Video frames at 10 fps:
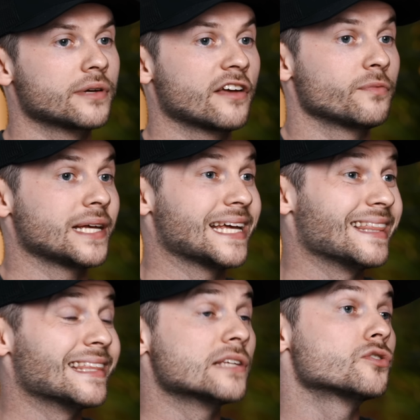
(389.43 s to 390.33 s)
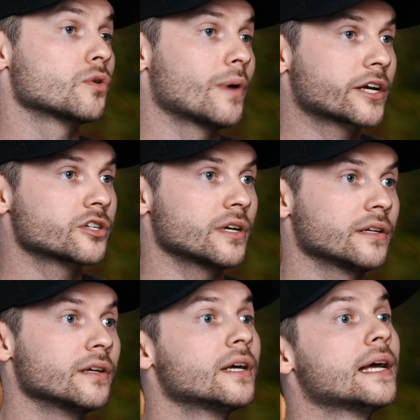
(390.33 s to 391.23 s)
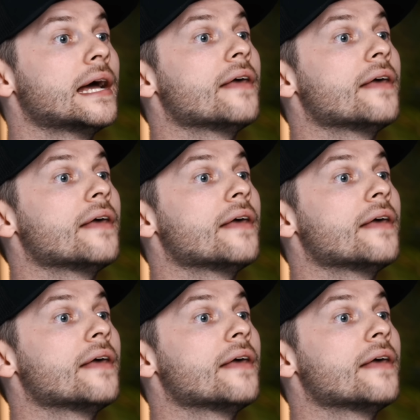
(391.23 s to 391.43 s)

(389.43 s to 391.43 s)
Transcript: you gave me in this direction, mm-hmm.